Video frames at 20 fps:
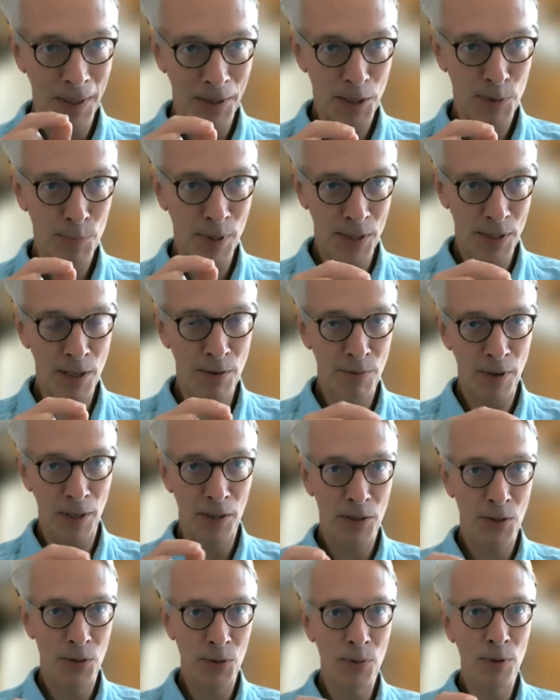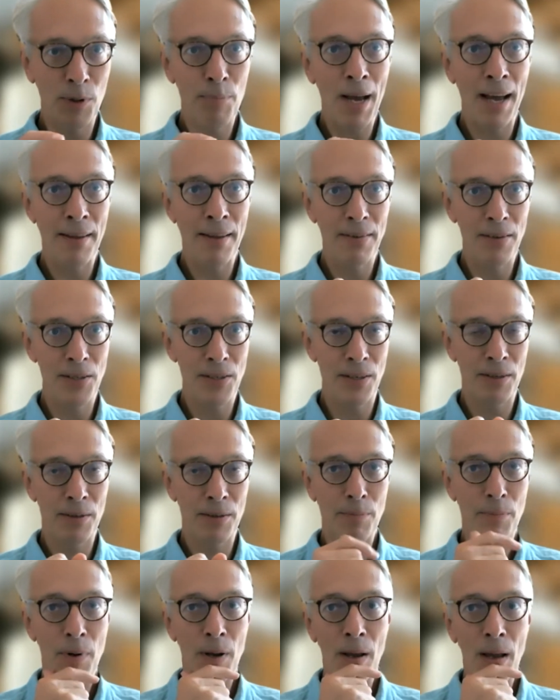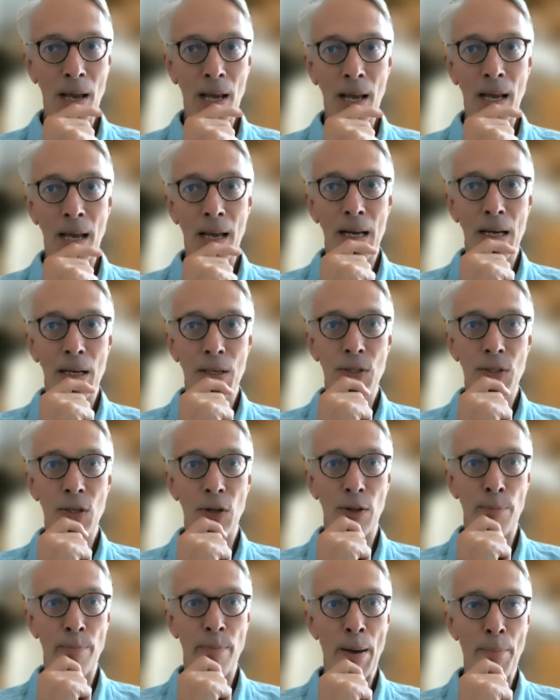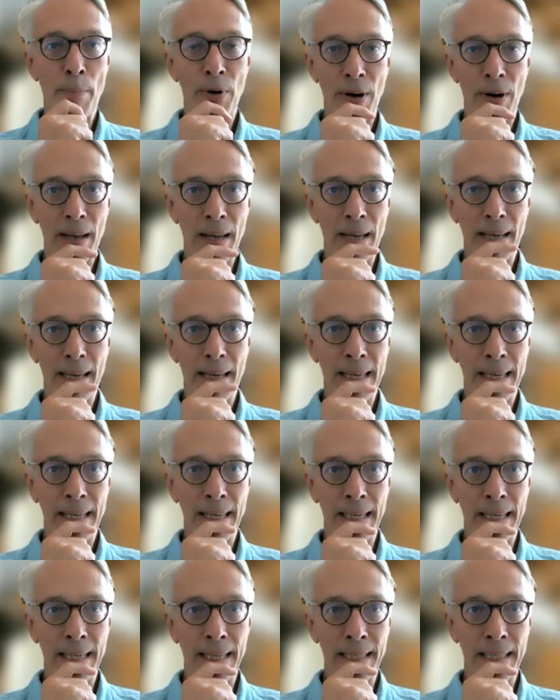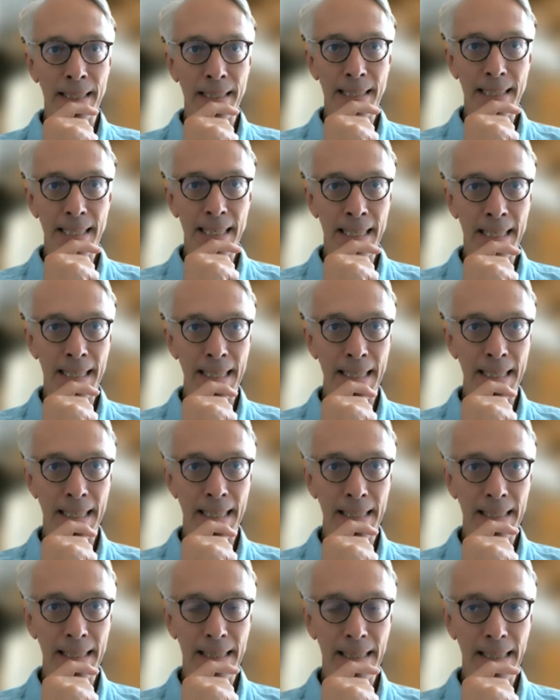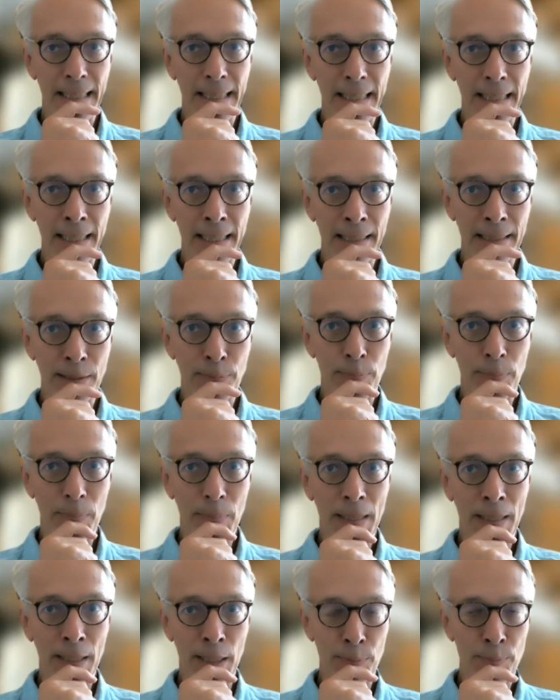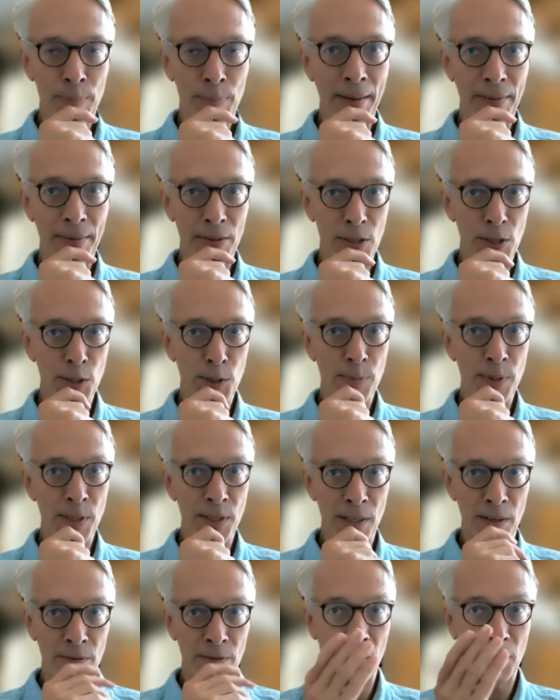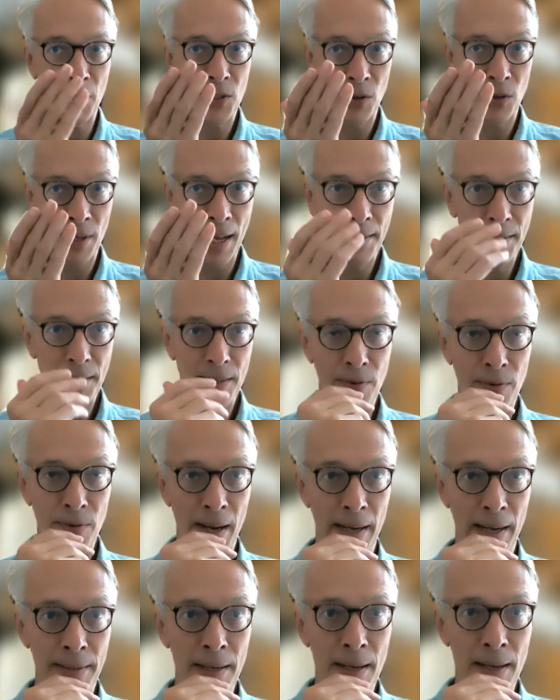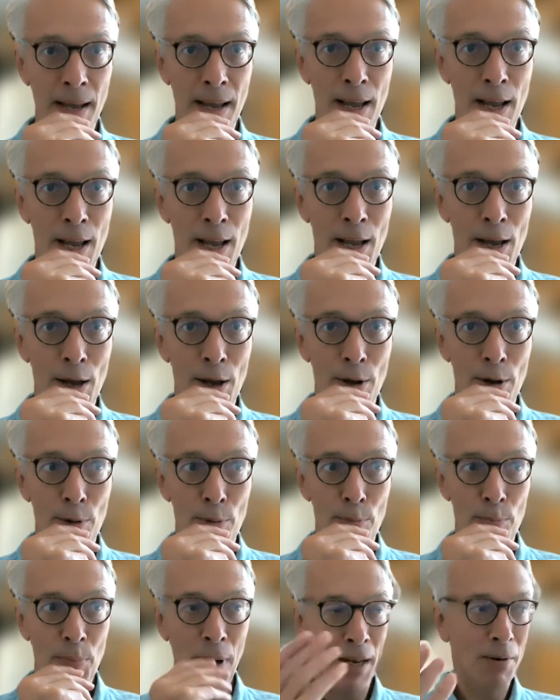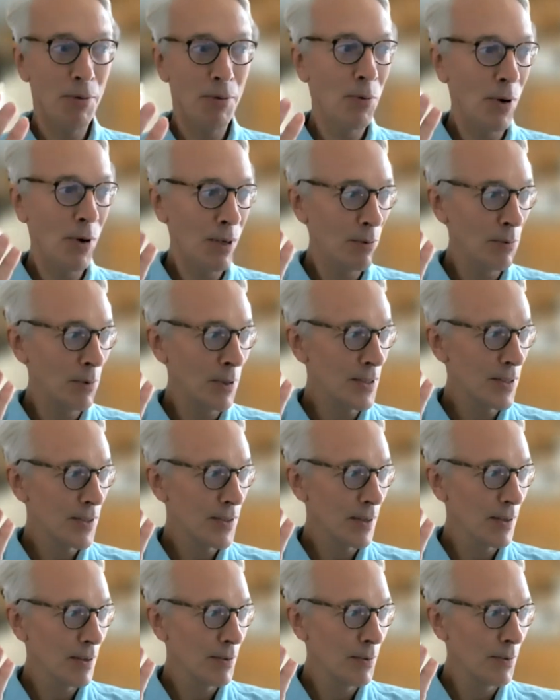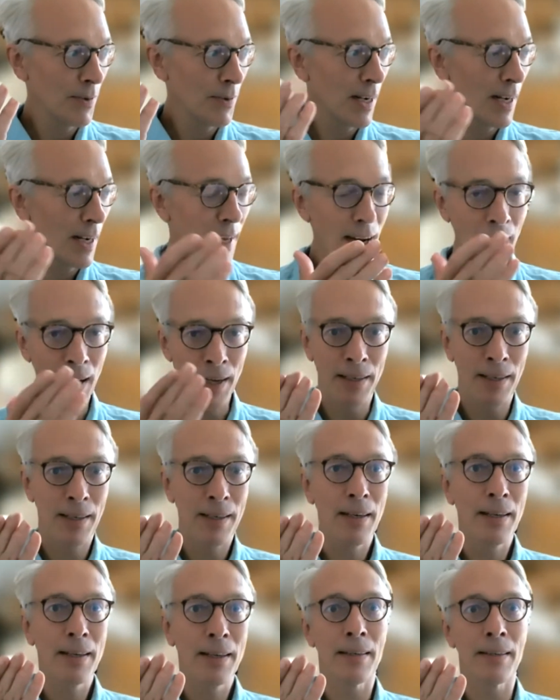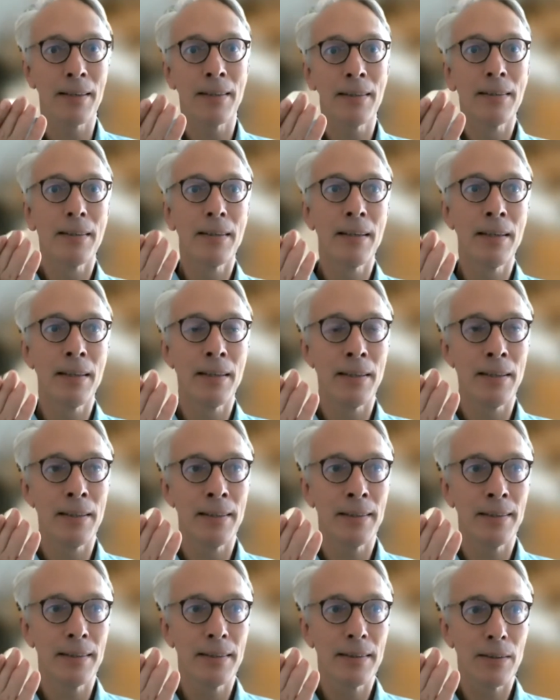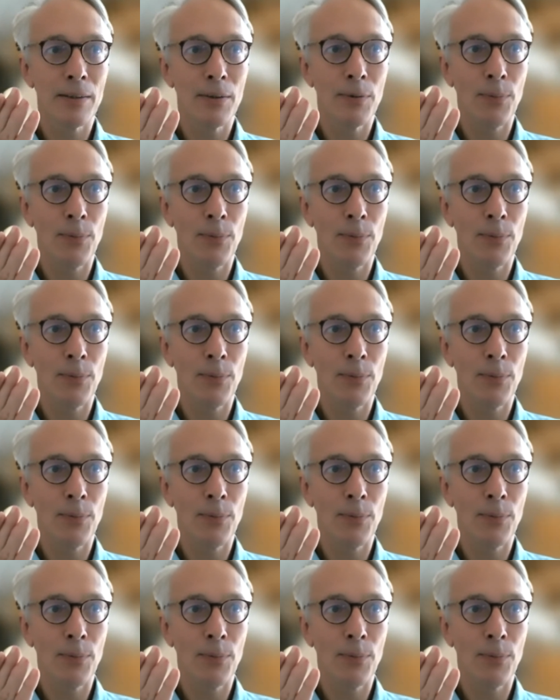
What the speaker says: specific to the pathogen. So the memory is pathogen specific. So that's great. But what was really unclear is